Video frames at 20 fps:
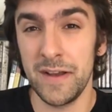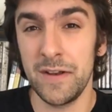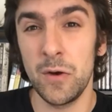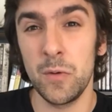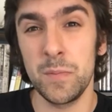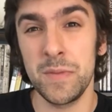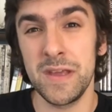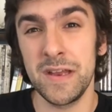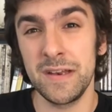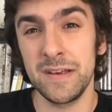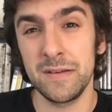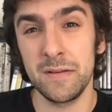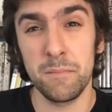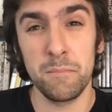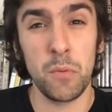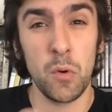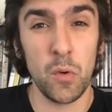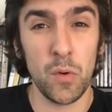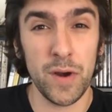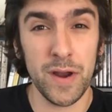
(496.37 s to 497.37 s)
I don't mean
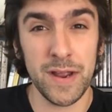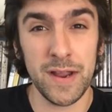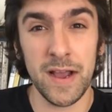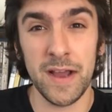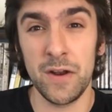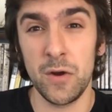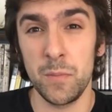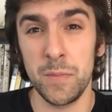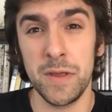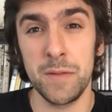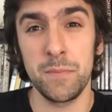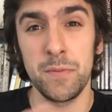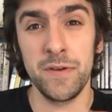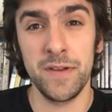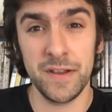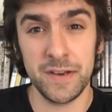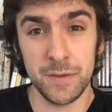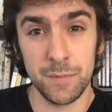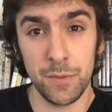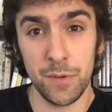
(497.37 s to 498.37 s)
boring. I don't mean
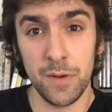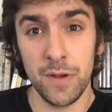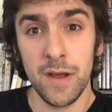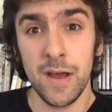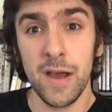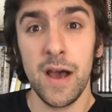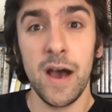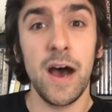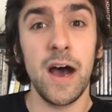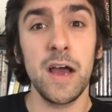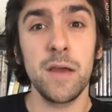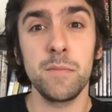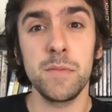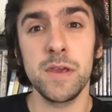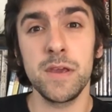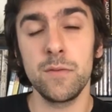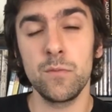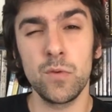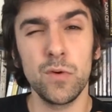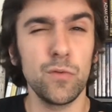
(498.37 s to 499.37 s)
predictable. I
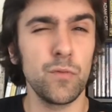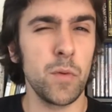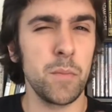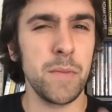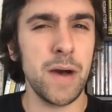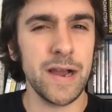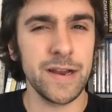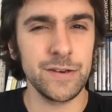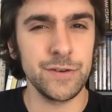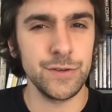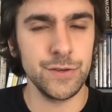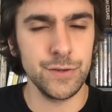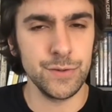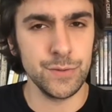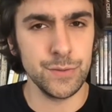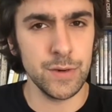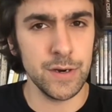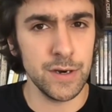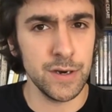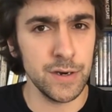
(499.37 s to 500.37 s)
mean will remind
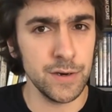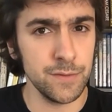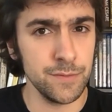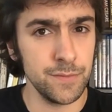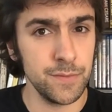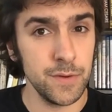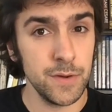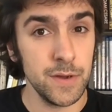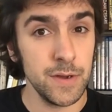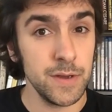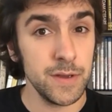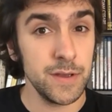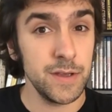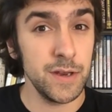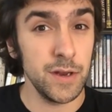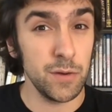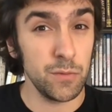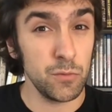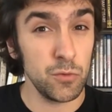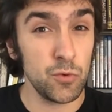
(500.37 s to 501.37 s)
you of,
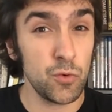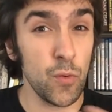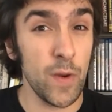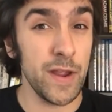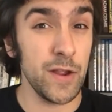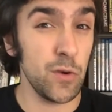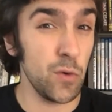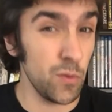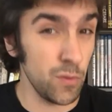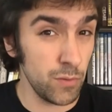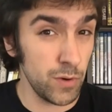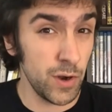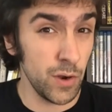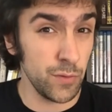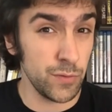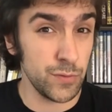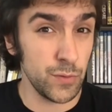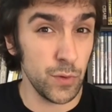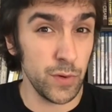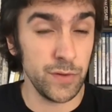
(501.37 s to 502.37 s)
you know, great
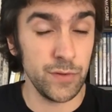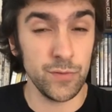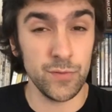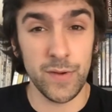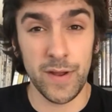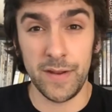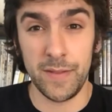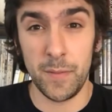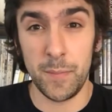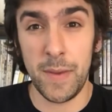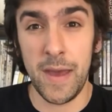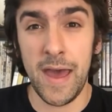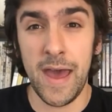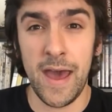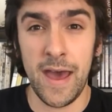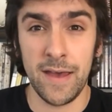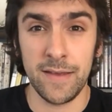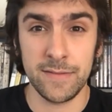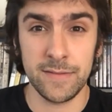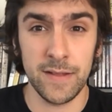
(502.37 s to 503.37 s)
ghost stories you read in the
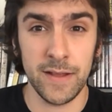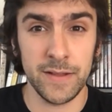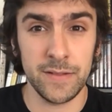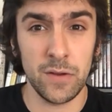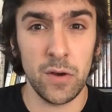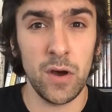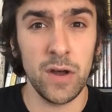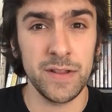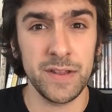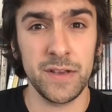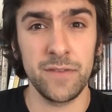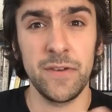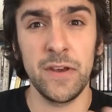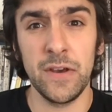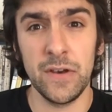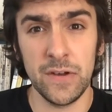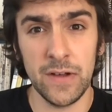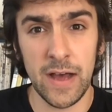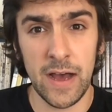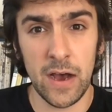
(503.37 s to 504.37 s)
past, like The Haunting of
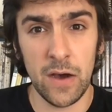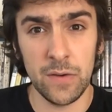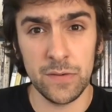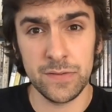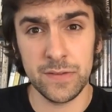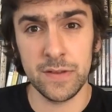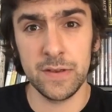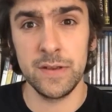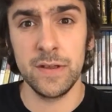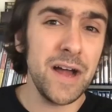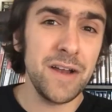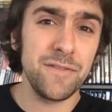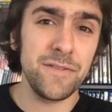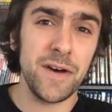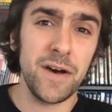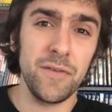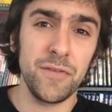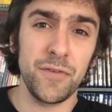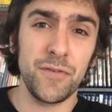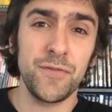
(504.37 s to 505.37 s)
Hill House. And the plot
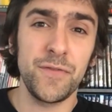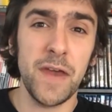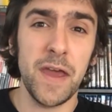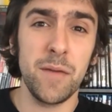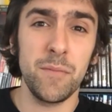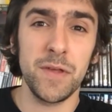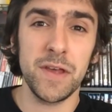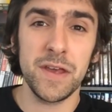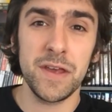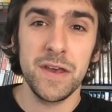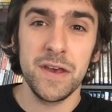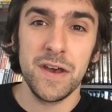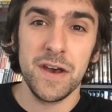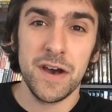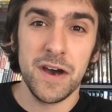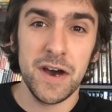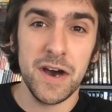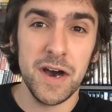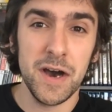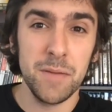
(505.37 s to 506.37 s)
involves a family
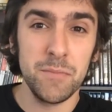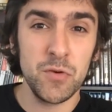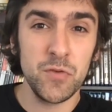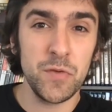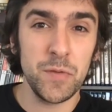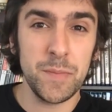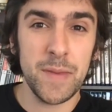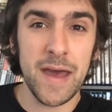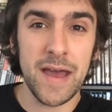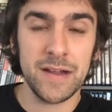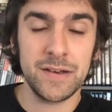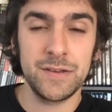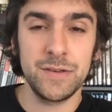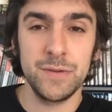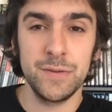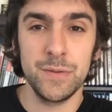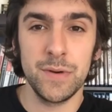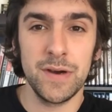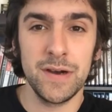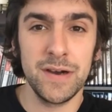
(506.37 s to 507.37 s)
moving back
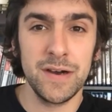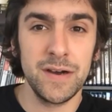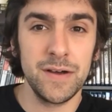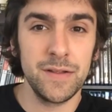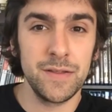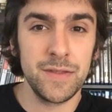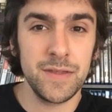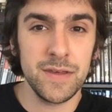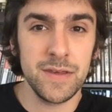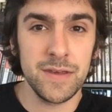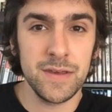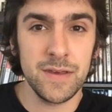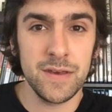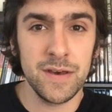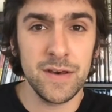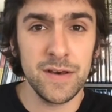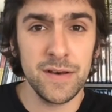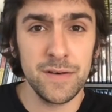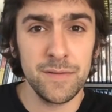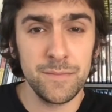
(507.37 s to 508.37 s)
to
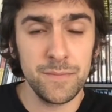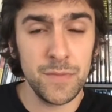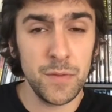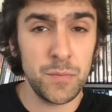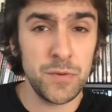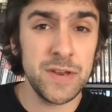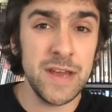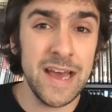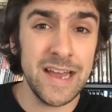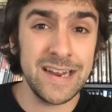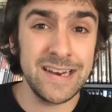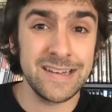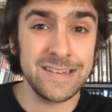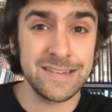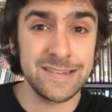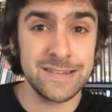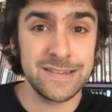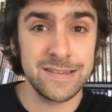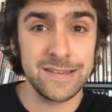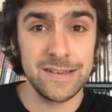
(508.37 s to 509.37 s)
the
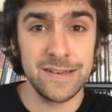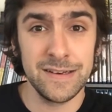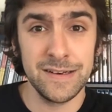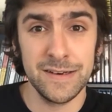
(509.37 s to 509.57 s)
protagonist.